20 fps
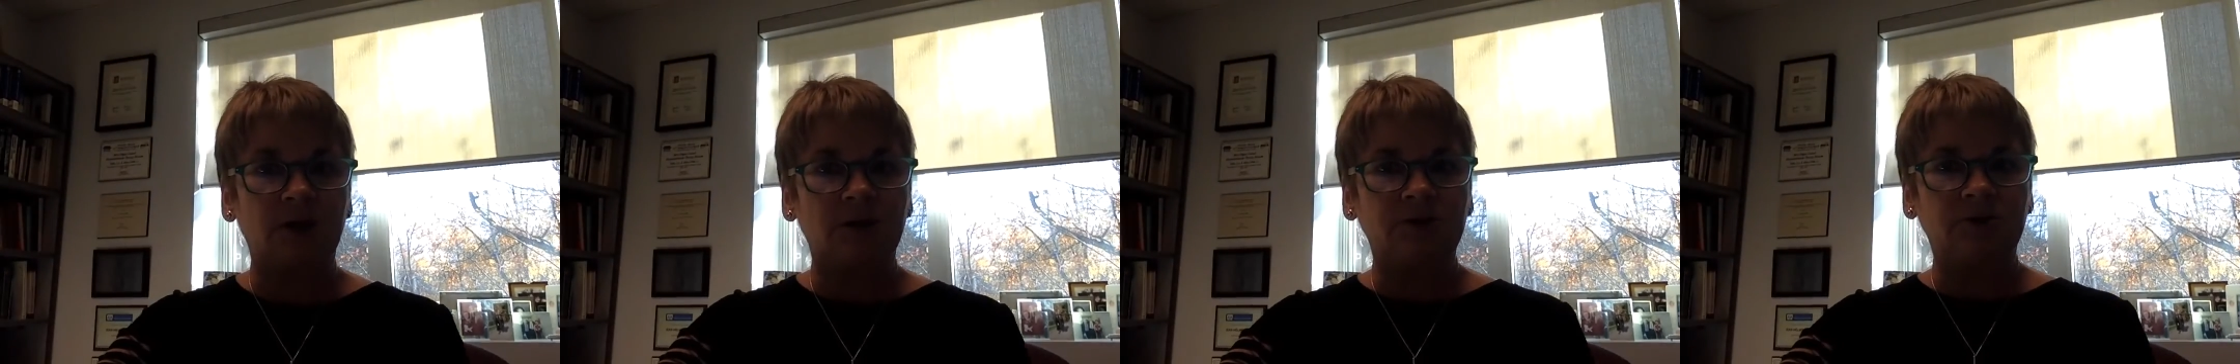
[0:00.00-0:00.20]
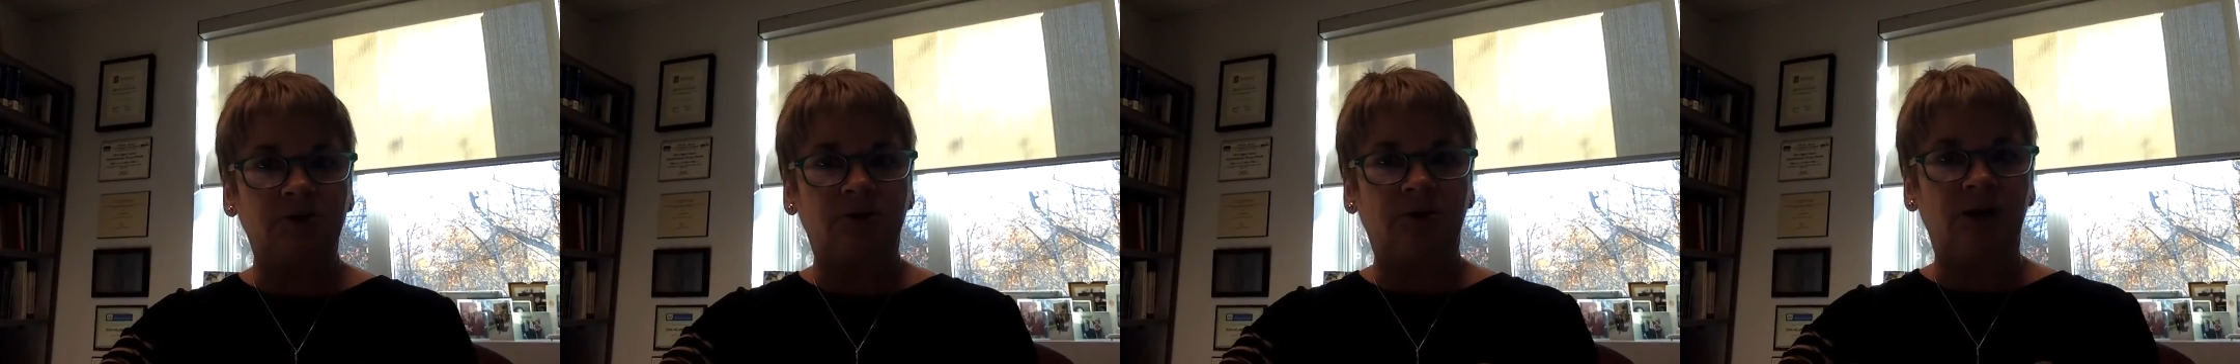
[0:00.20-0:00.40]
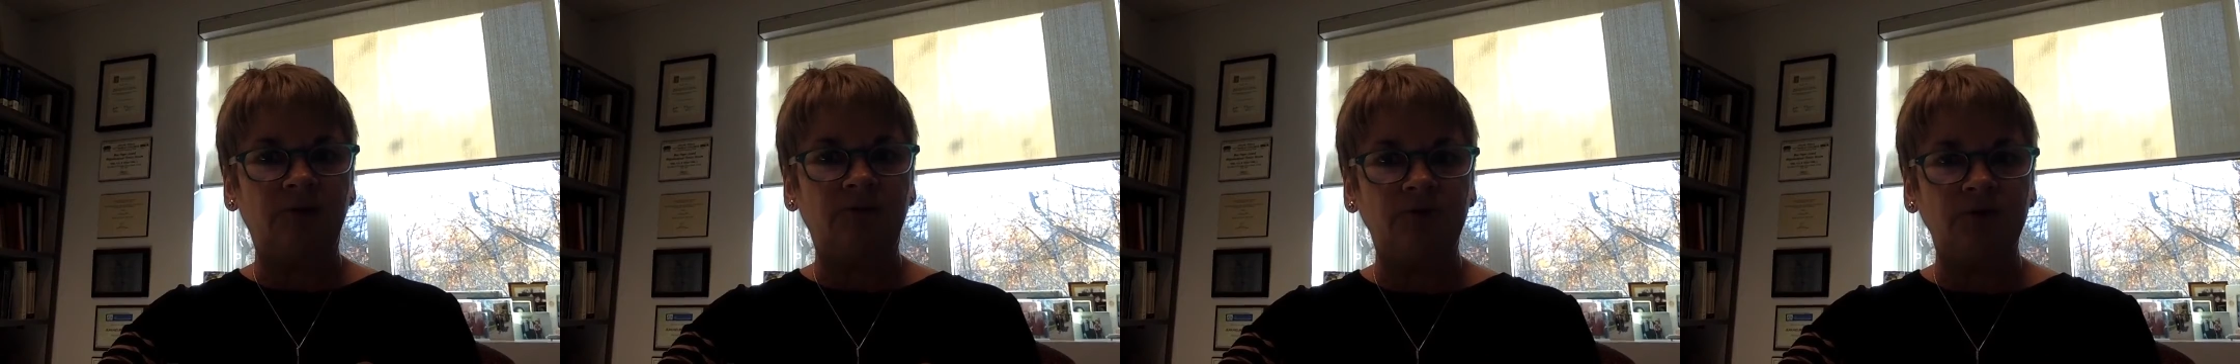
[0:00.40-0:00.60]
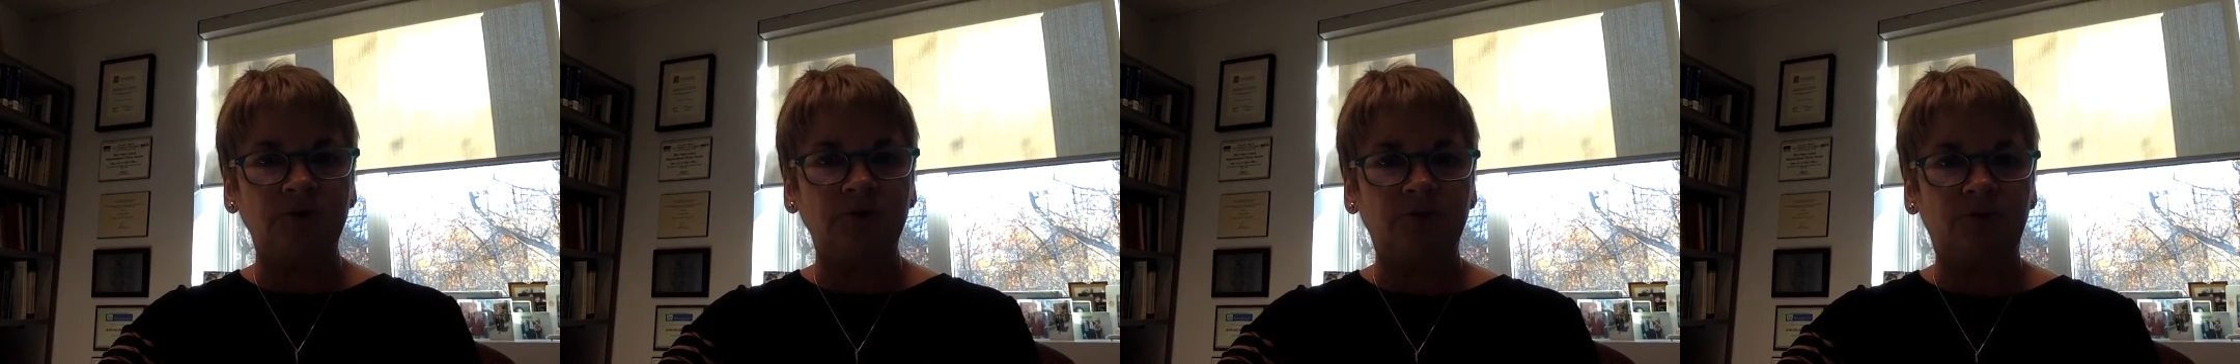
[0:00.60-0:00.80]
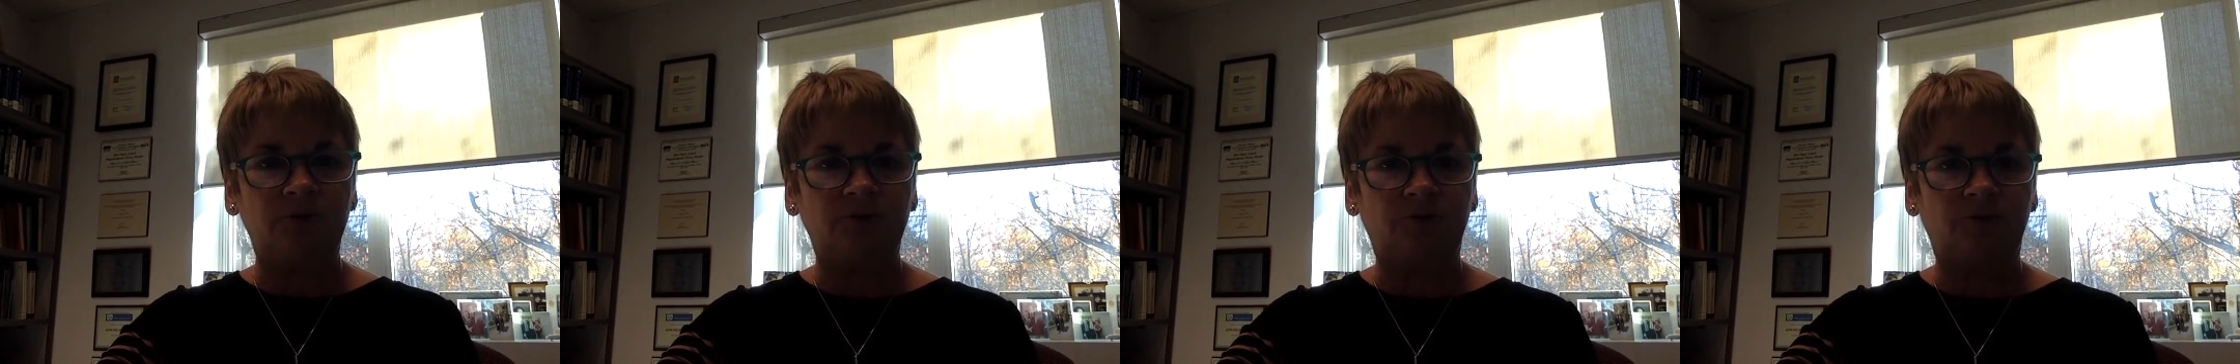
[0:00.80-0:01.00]
So effort
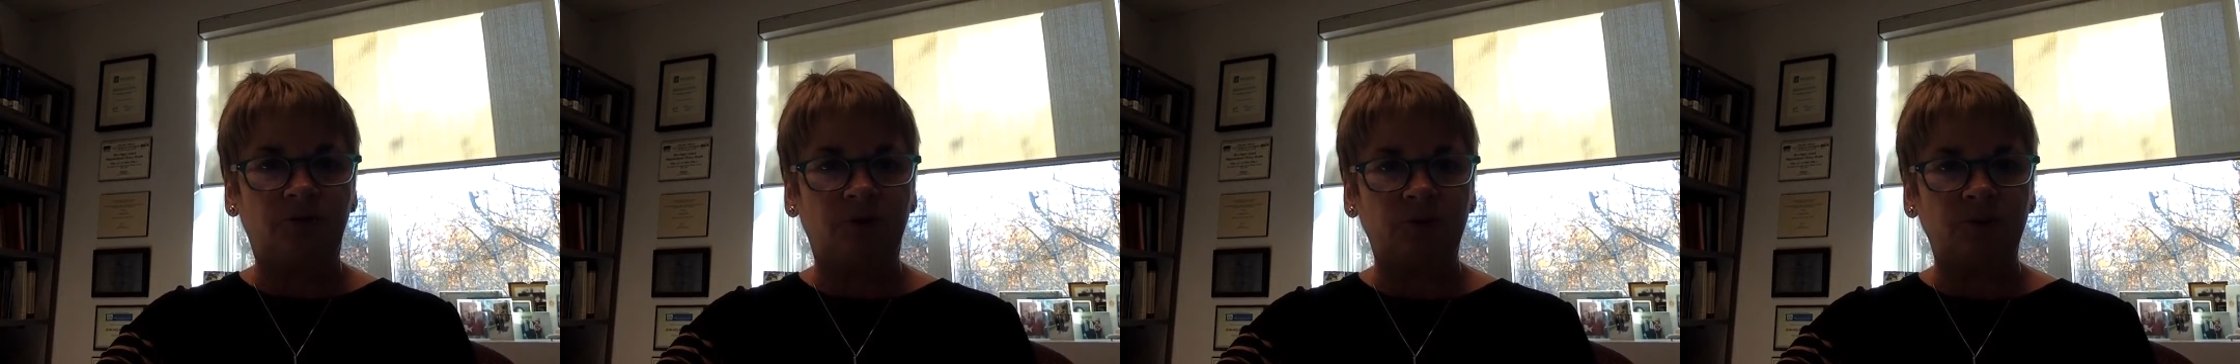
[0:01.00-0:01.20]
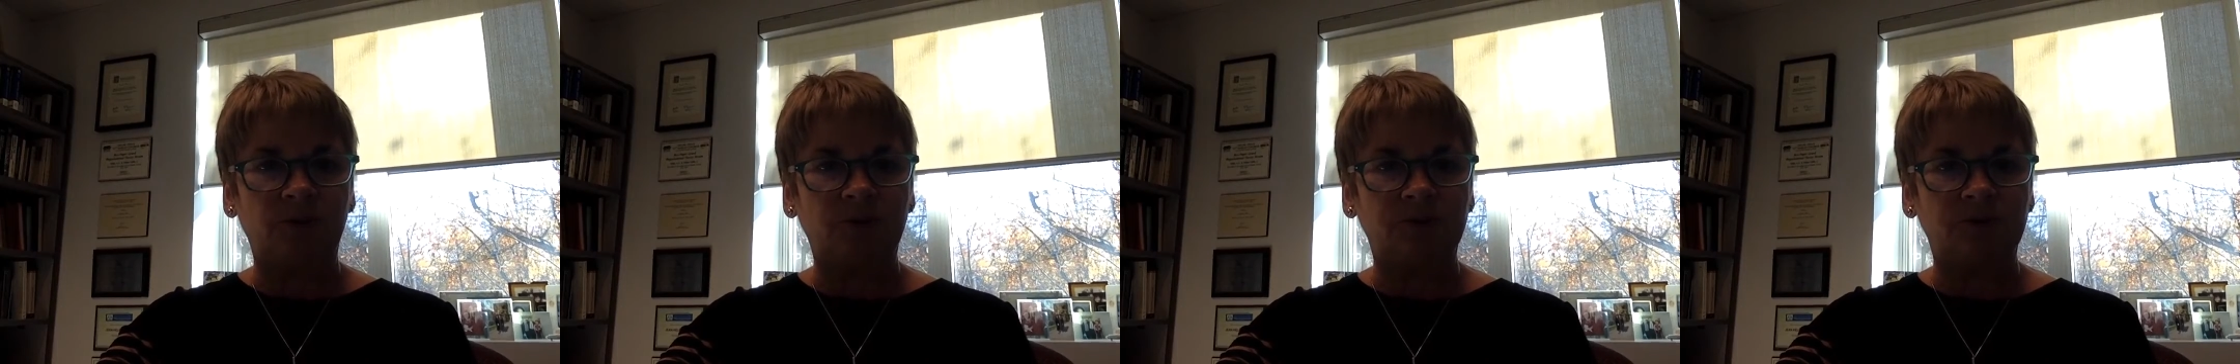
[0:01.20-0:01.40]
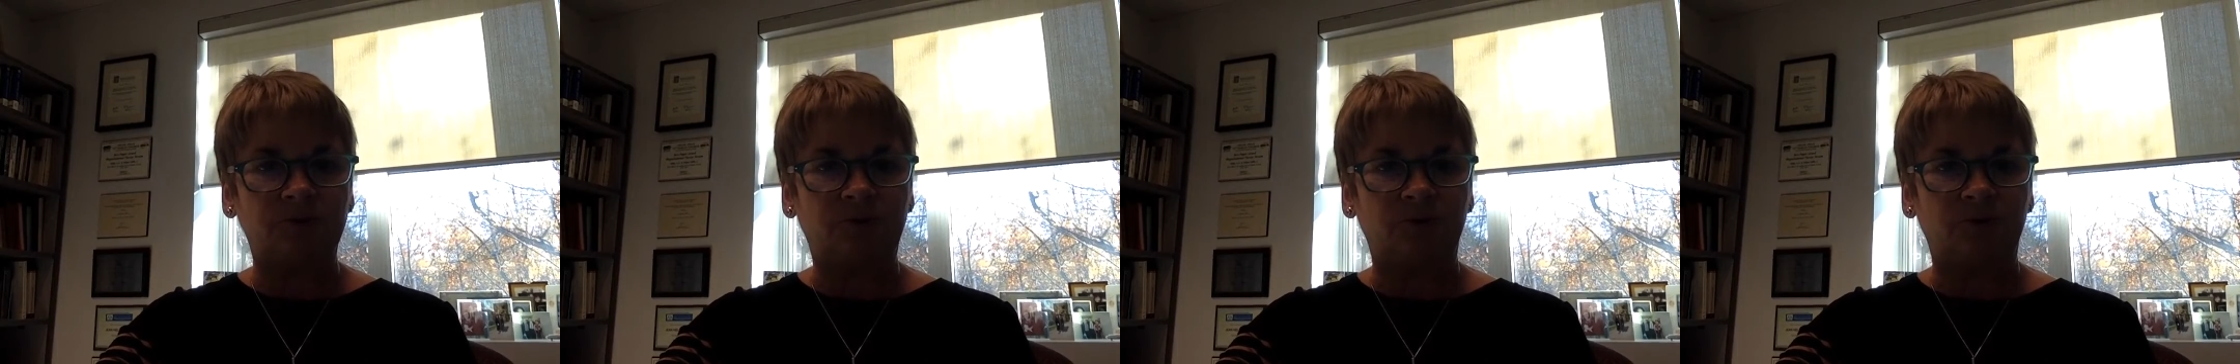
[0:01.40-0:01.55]
to performance,